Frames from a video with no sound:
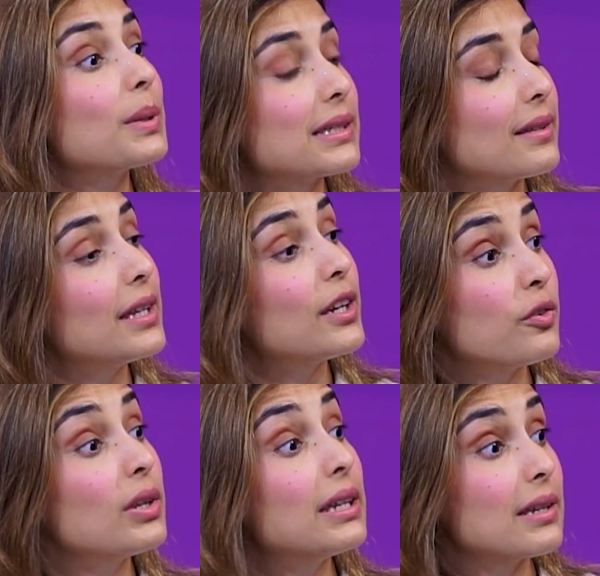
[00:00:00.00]
because at the end
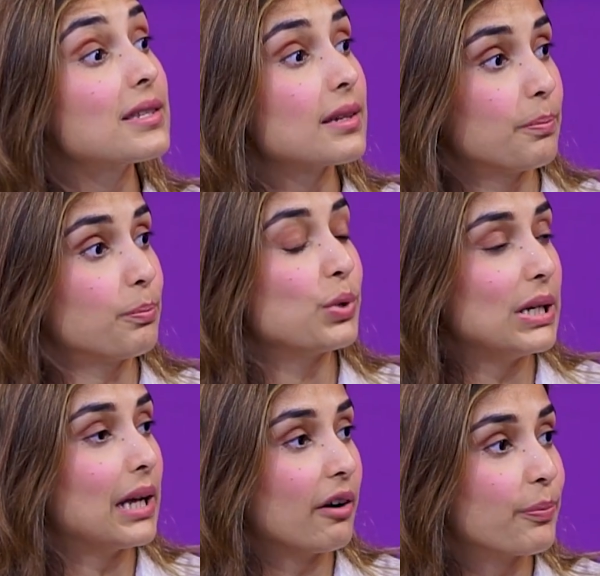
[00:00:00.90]
of the day it is a
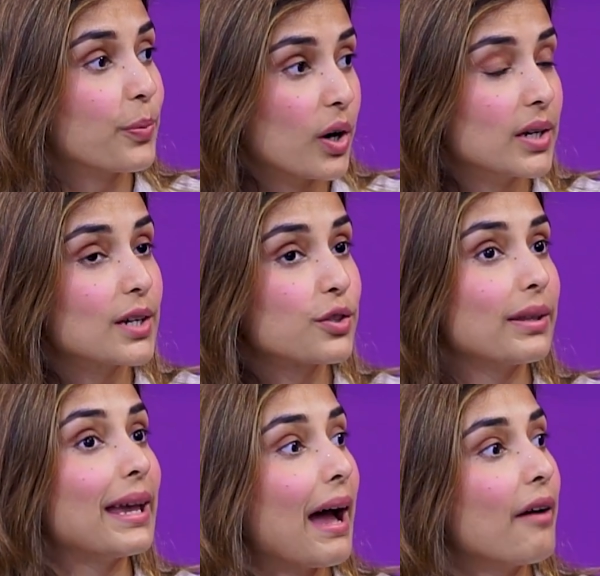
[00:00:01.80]
pre-loved product, so
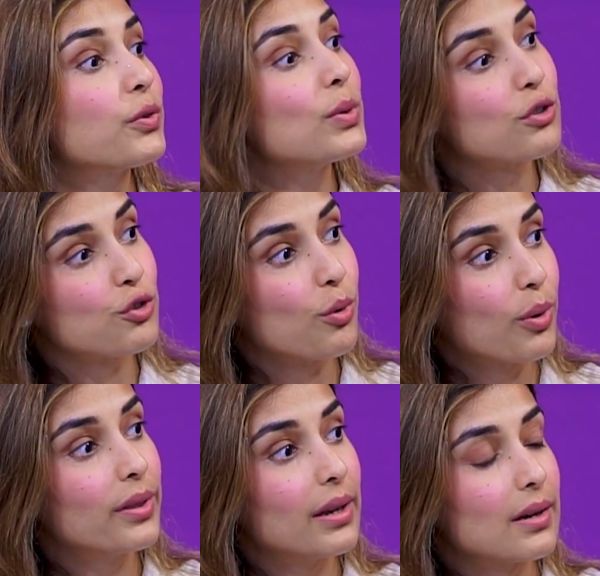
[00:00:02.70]
they have to
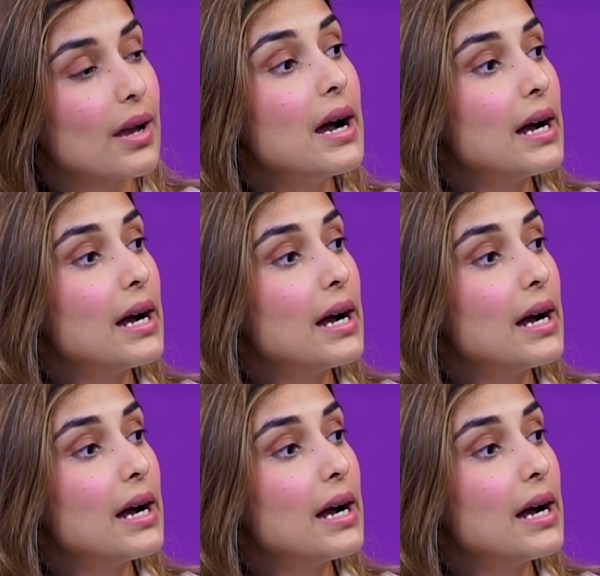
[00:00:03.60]
ensure that